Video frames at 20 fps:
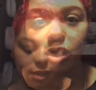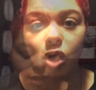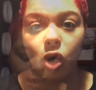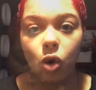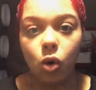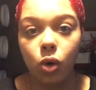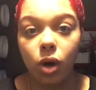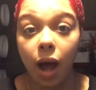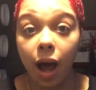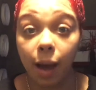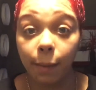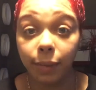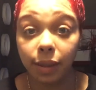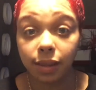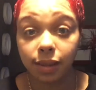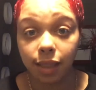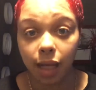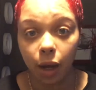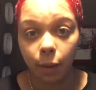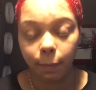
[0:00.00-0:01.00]
So
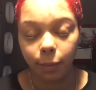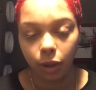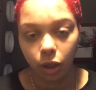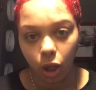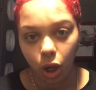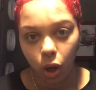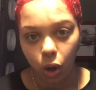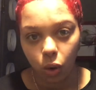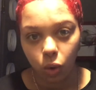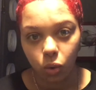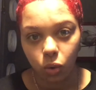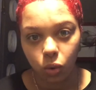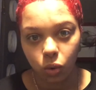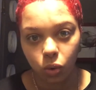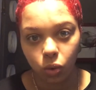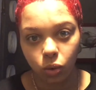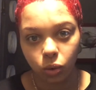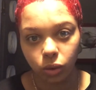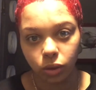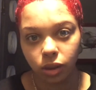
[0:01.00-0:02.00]
comment down below.
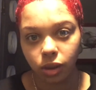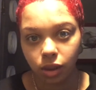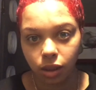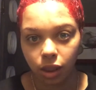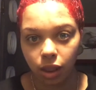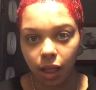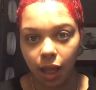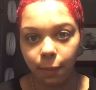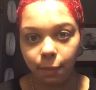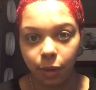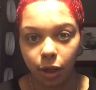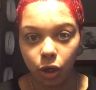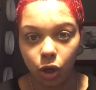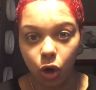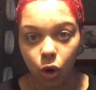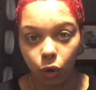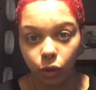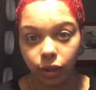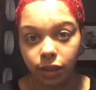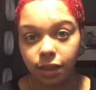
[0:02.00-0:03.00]
Let me
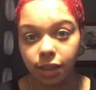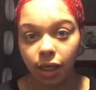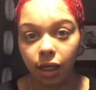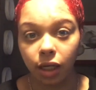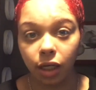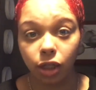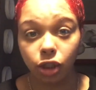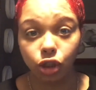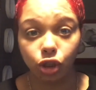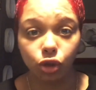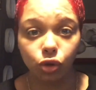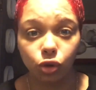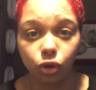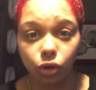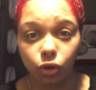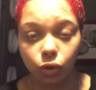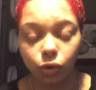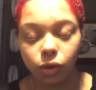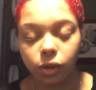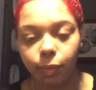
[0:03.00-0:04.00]
know the techniques you
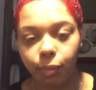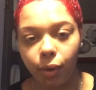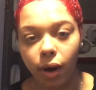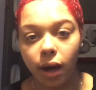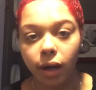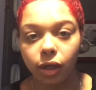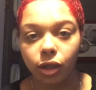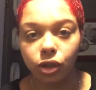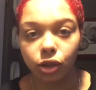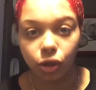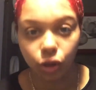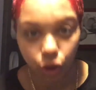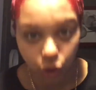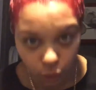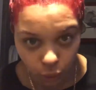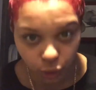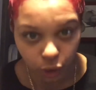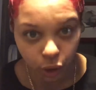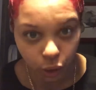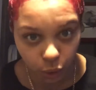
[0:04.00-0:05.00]
use, the products
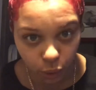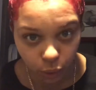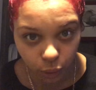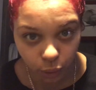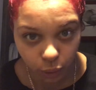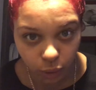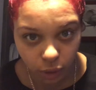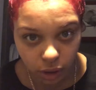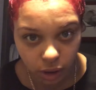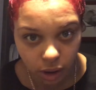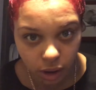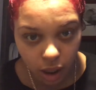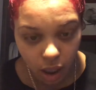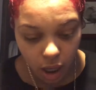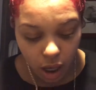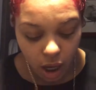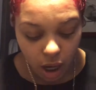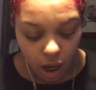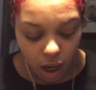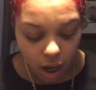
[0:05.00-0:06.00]
you use.
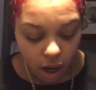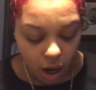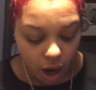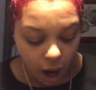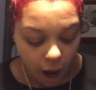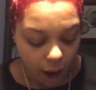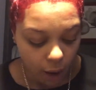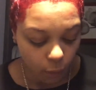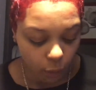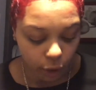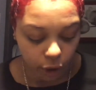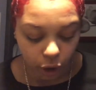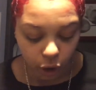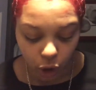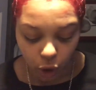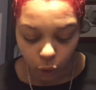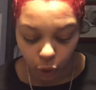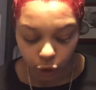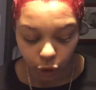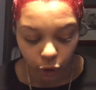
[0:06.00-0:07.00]
I want to
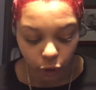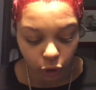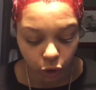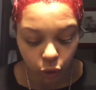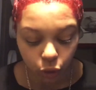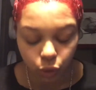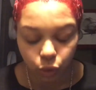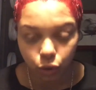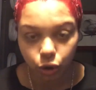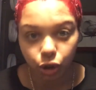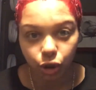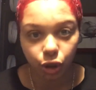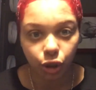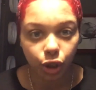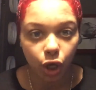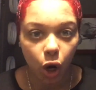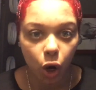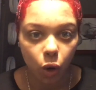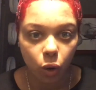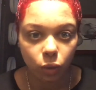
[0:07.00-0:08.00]
know your do's, your
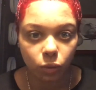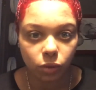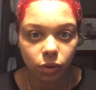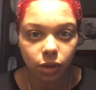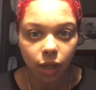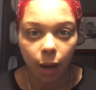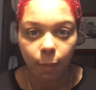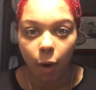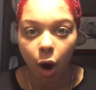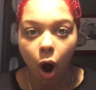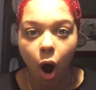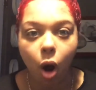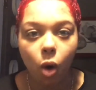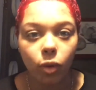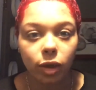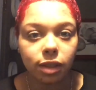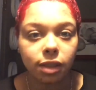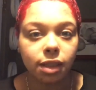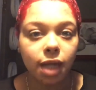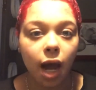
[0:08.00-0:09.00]
don'ts. I'm
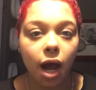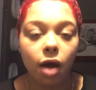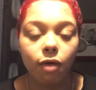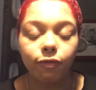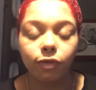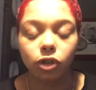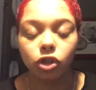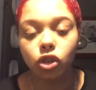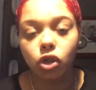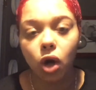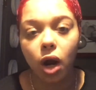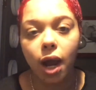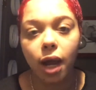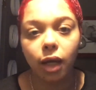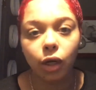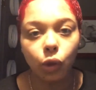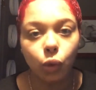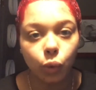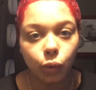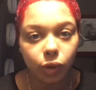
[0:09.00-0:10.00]
always down for
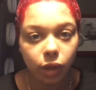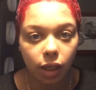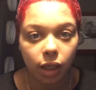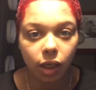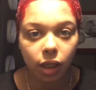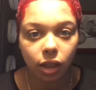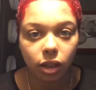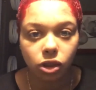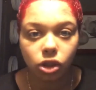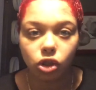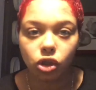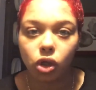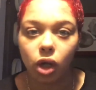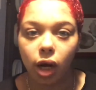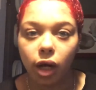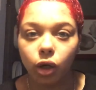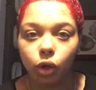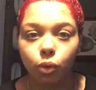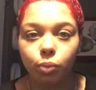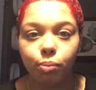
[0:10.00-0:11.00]
trying new things,
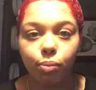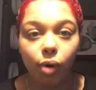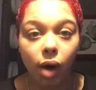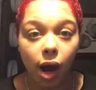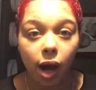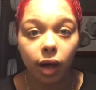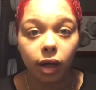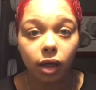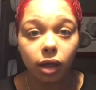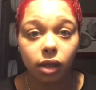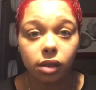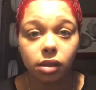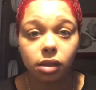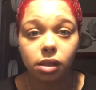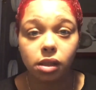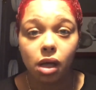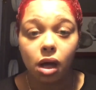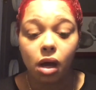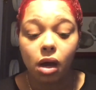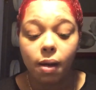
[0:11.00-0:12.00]
trying new products.